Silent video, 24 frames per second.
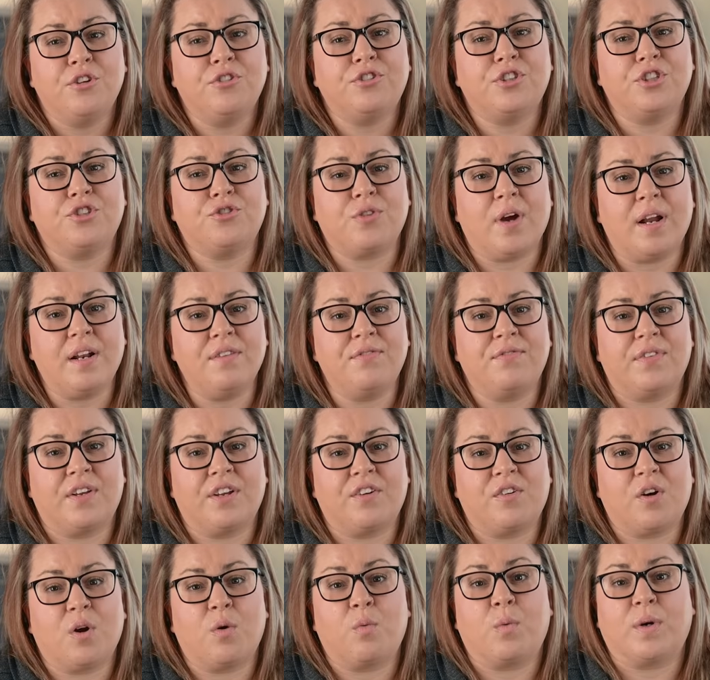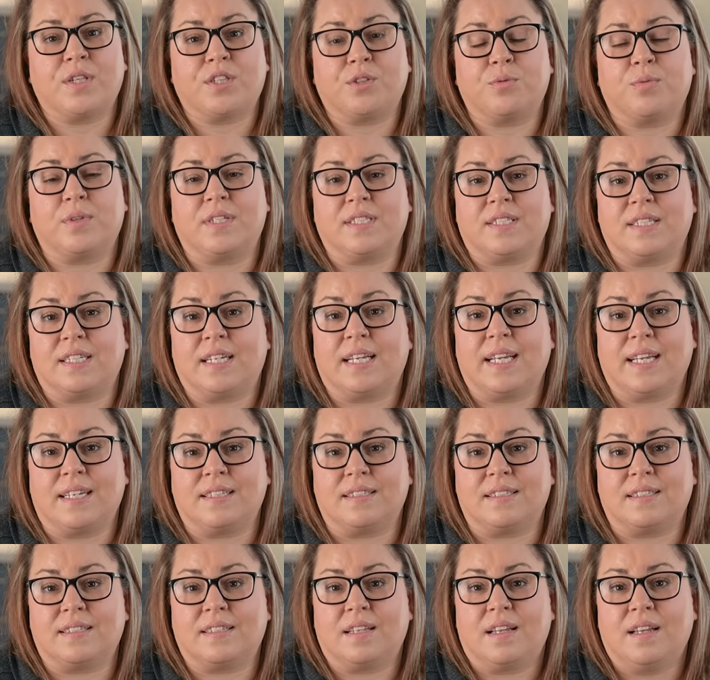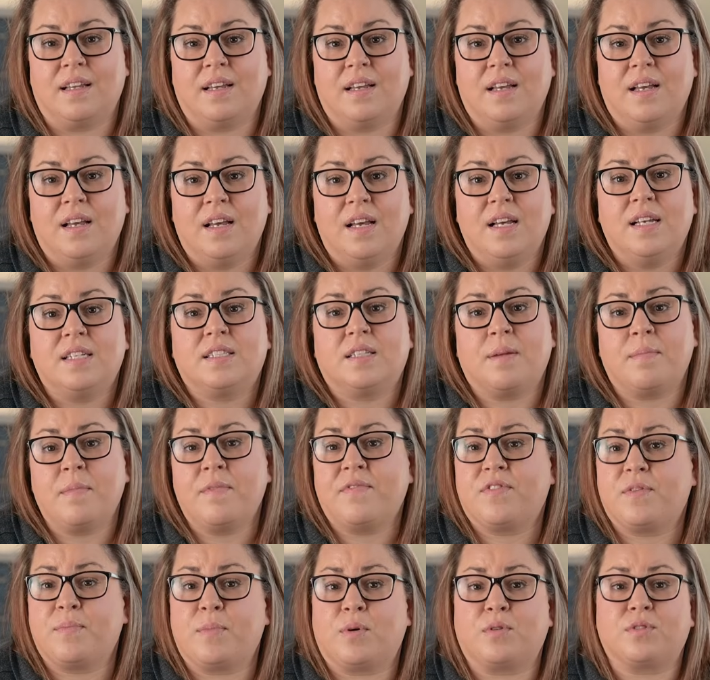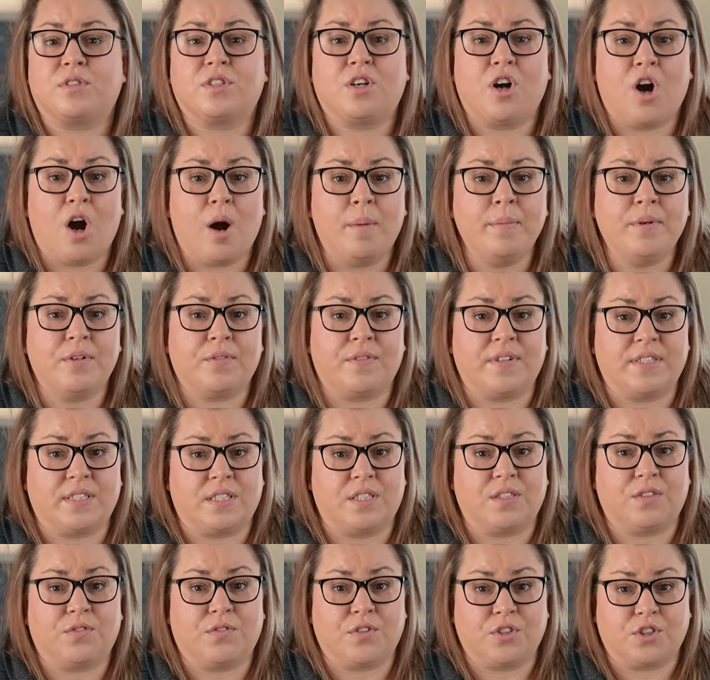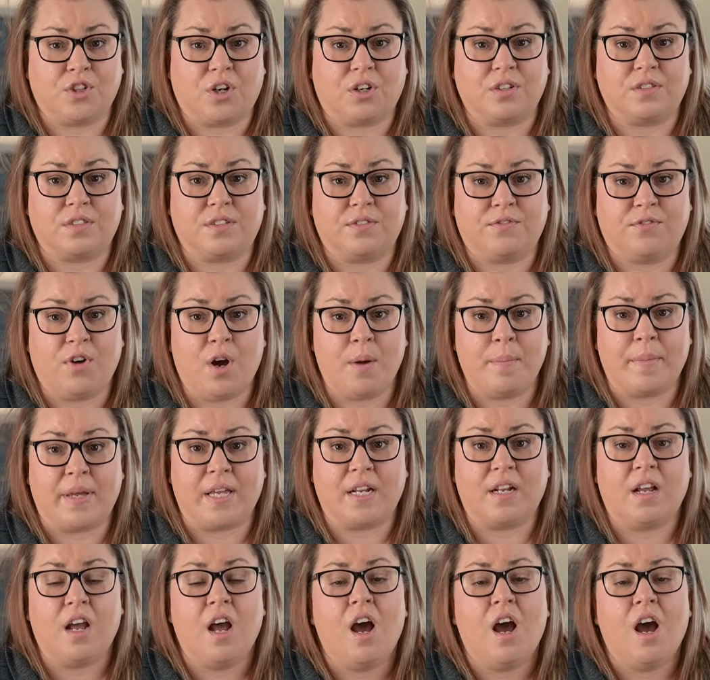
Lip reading: you should try to figure out what the reason is. Some of the most common reasons for dogs to vomit